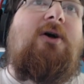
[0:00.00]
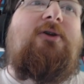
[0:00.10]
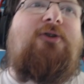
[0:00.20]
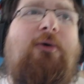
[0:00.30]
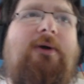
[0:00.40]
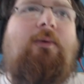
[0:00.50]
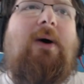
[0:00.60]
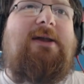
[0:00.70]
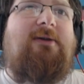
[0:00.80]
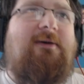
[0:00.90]
2 and a
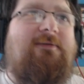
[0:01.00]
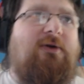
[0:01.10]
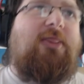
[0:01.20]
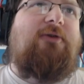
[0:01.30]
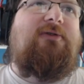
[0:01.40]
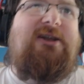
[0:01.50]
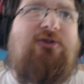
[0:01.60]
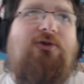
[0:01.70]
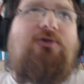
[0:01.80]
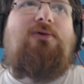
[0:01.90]
white for a
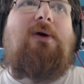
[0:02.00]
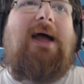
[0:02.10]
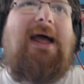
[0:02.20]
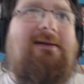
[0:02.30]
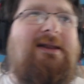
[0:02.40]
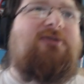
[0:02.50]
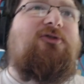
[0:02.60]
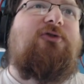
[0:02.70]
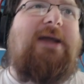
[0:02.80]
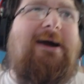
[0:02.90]
3/2
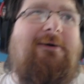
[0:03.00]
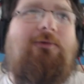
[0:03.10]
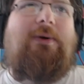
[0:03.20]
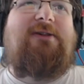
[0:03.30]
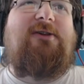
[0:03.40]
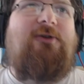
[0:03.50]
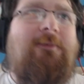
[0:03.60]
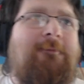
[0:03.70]
legendary elf wizard.